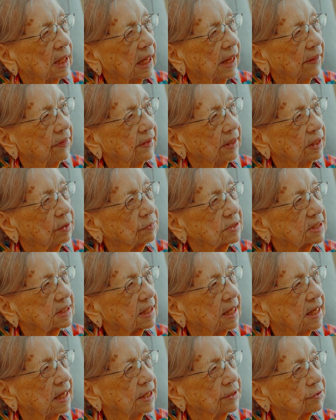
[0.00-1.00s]
I think it was
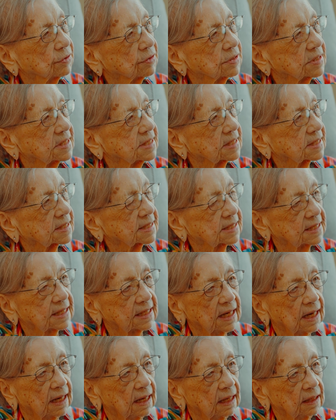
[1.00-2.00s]

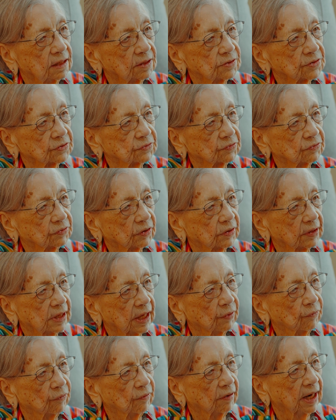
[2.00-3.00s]
$160 for
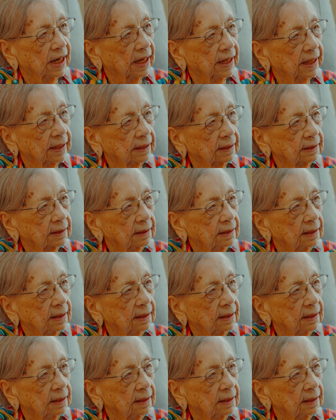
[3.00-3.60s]
that ride